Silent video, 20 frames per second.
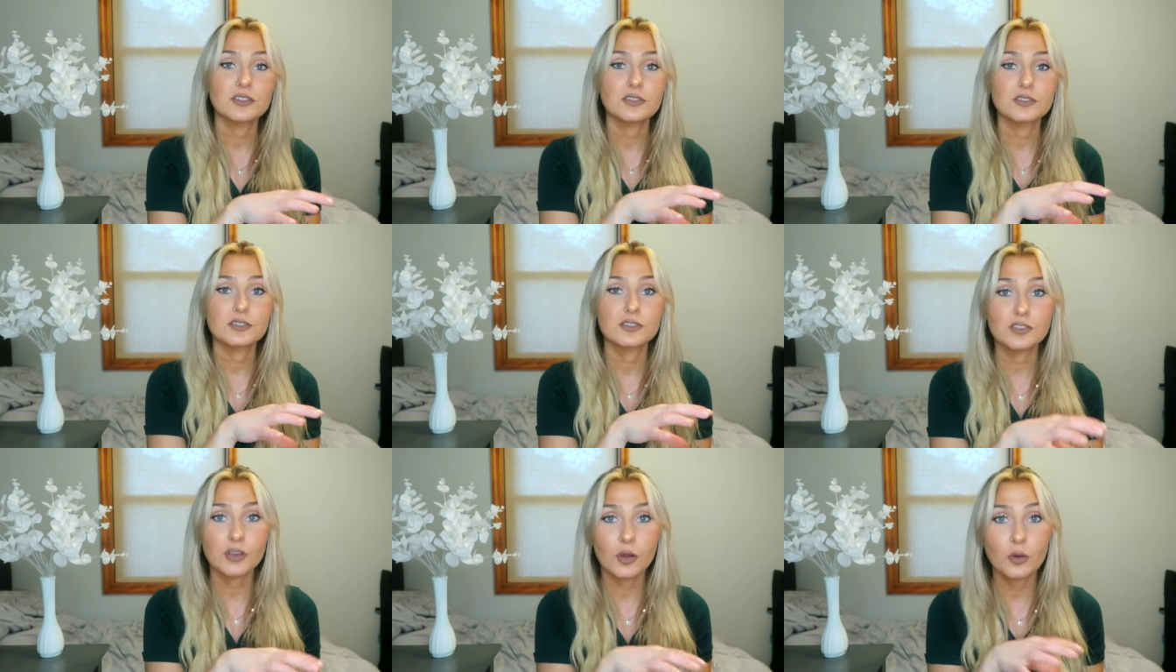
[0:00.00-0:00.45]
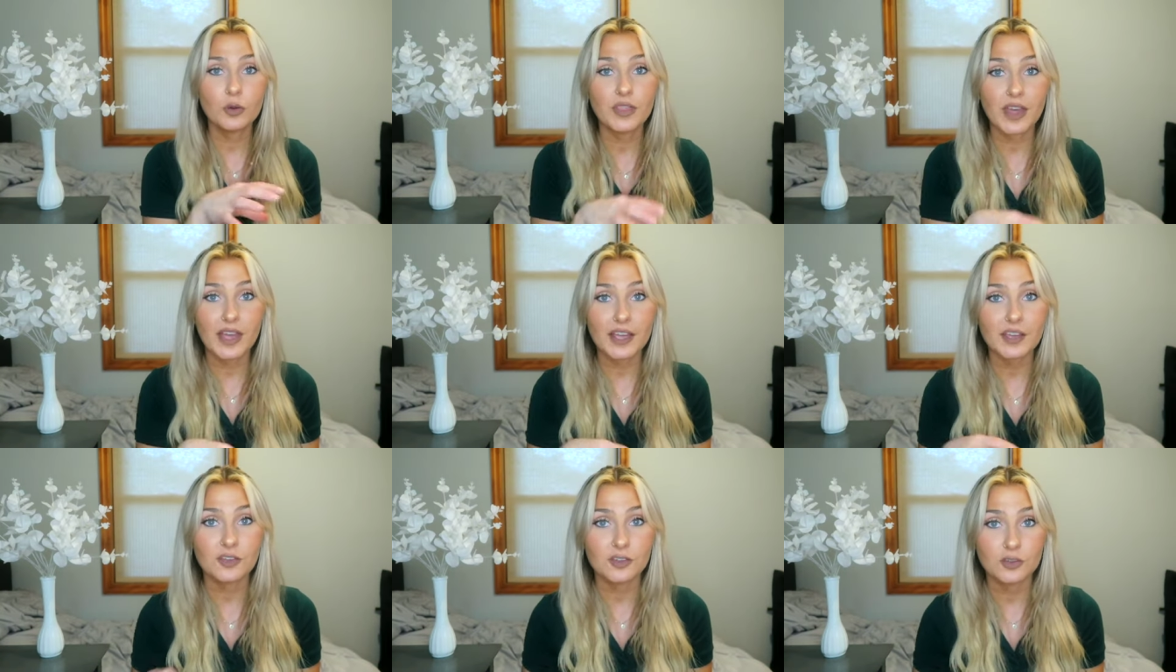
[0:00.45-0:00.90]
so
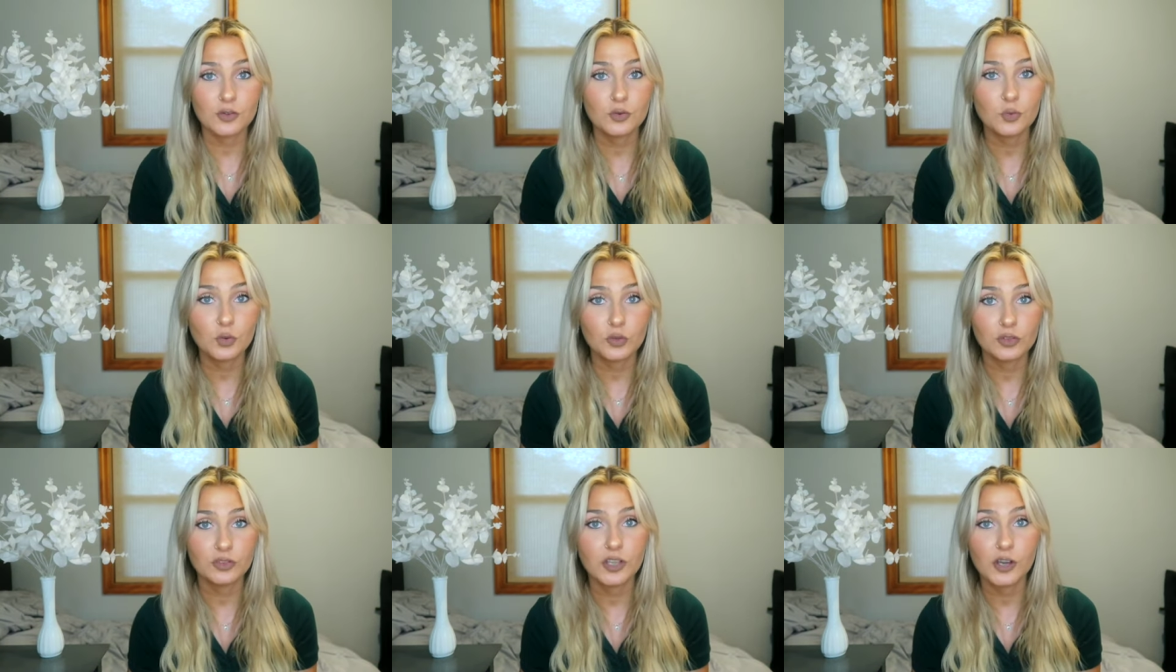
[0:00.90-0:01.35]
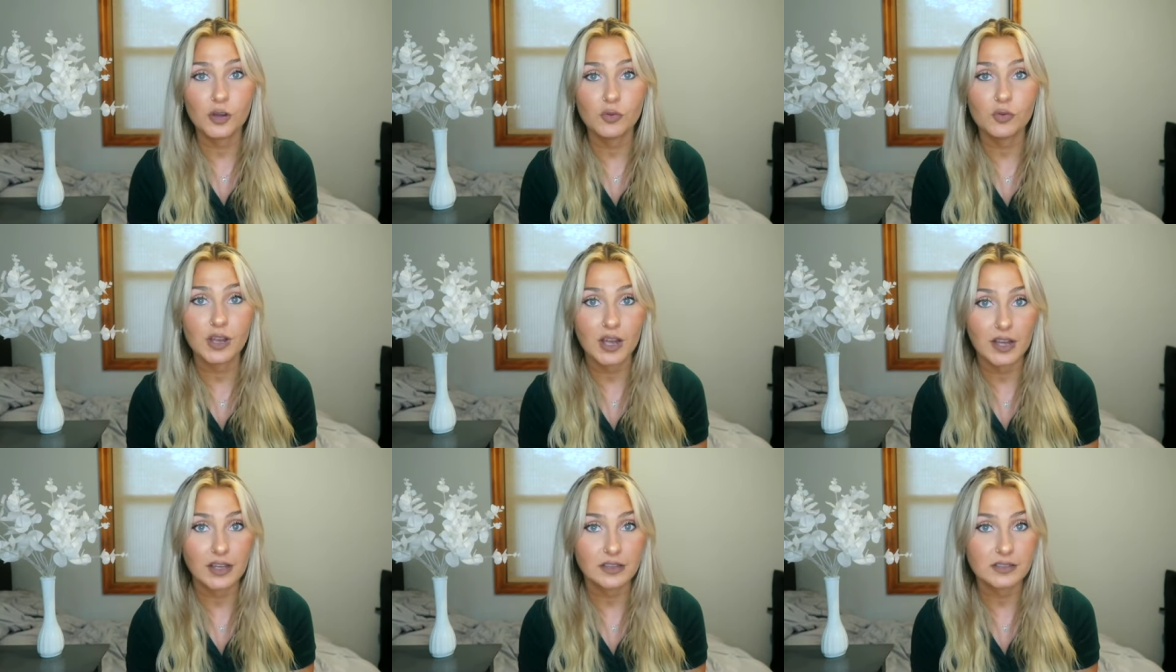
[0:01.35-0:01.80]
that you will
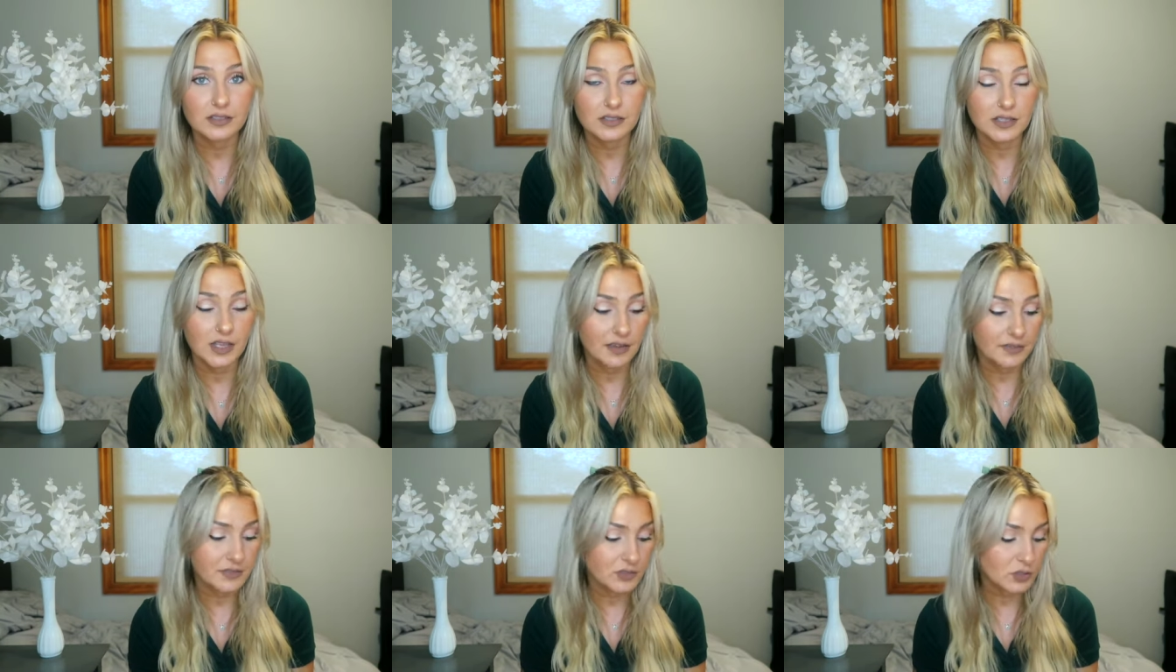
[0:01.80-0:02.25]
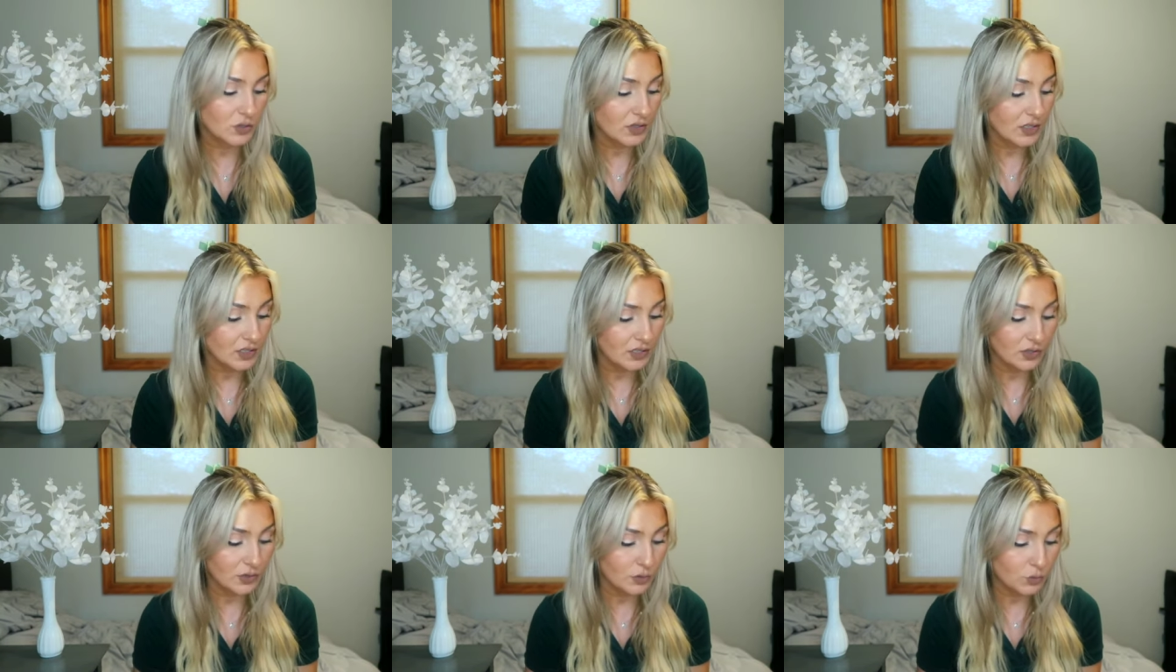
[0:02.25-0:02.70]
know God's love, so
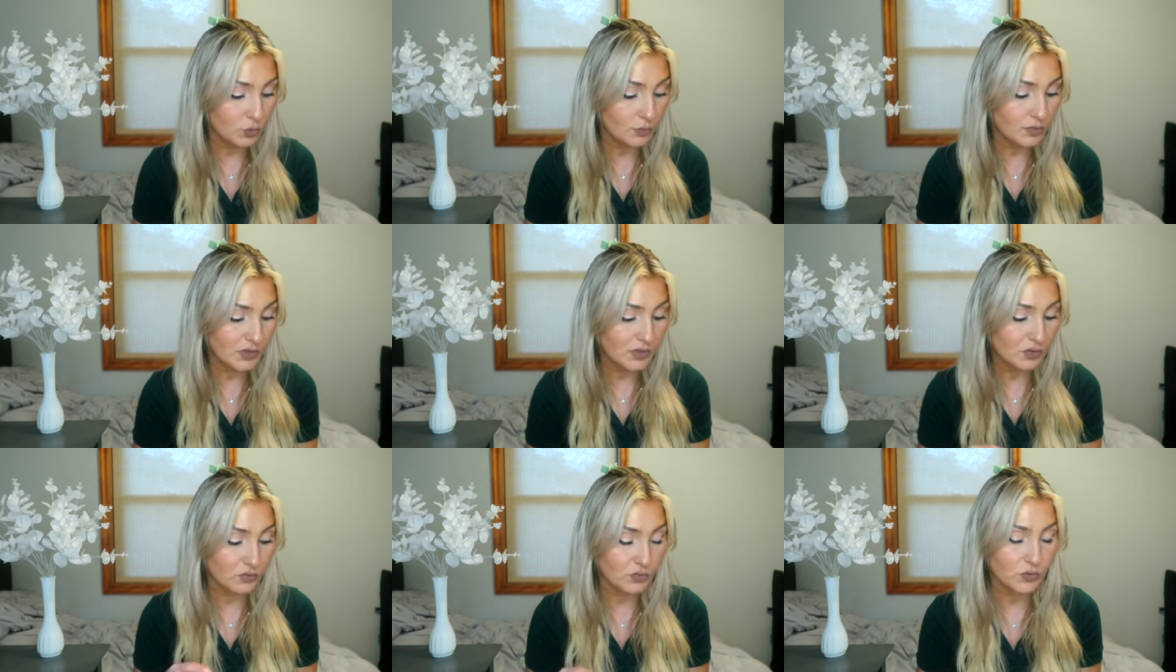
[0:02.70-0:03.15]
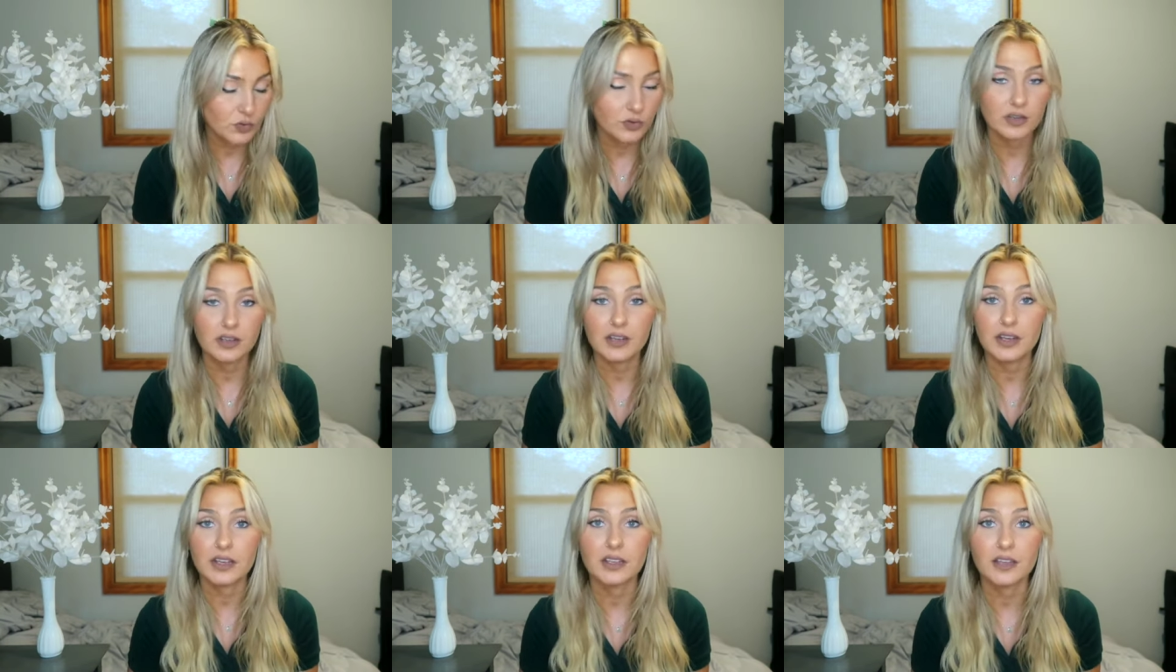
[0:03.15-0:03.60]
that you will be
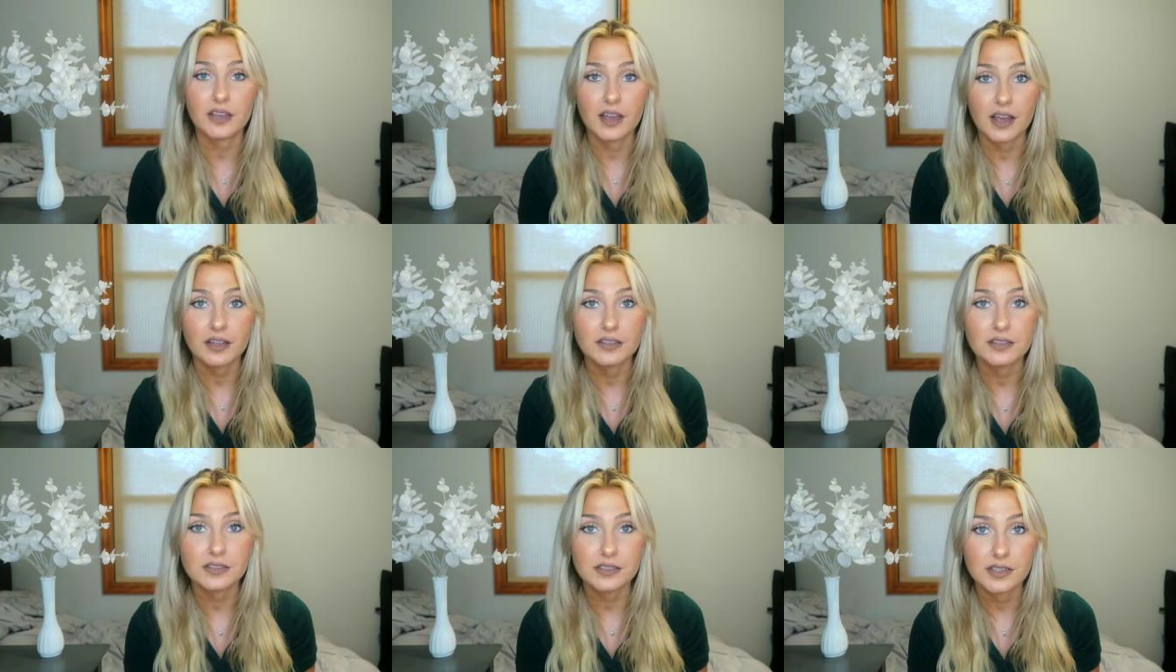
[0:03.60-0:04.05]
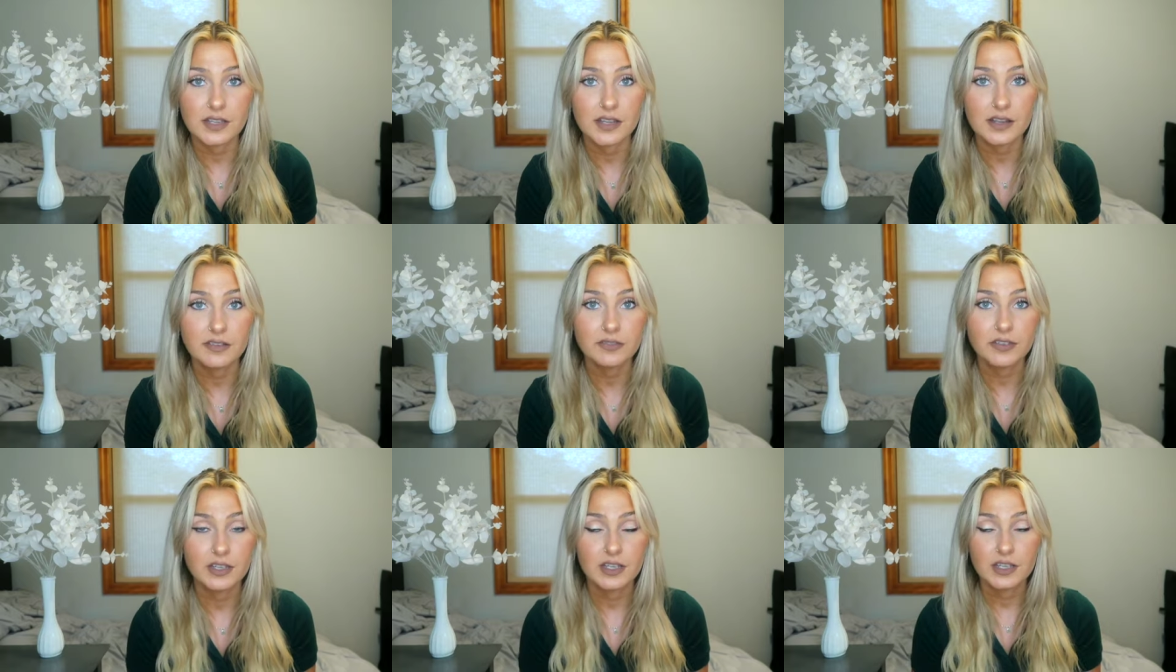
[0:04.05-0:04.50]
rooted in God's
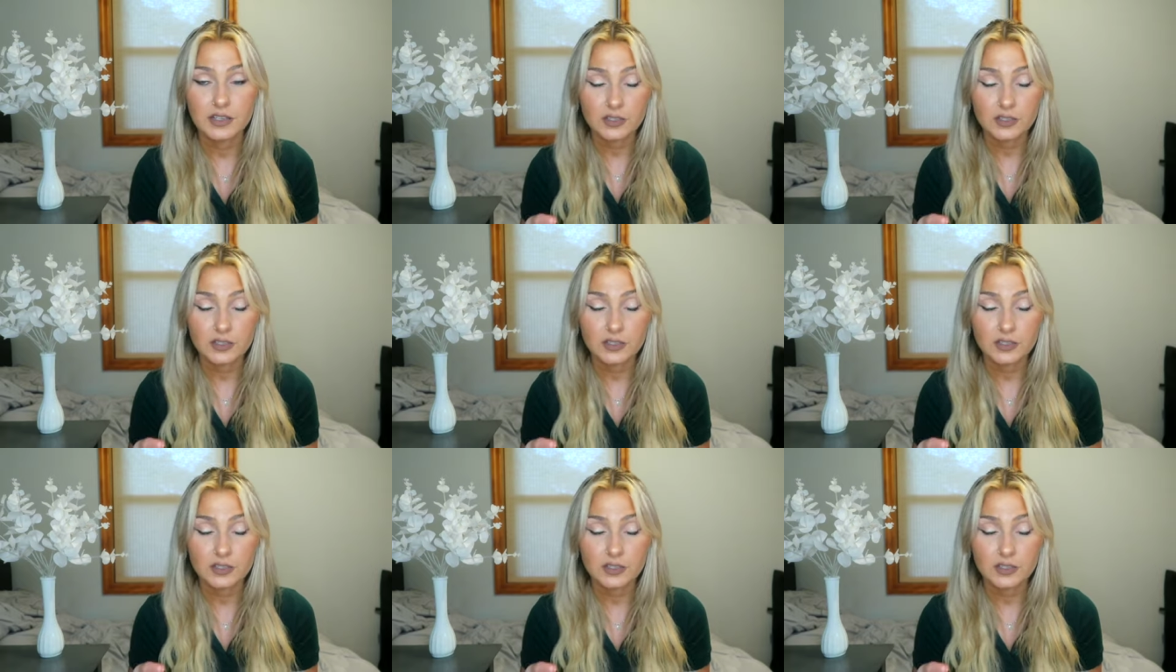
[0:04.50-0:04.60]
love,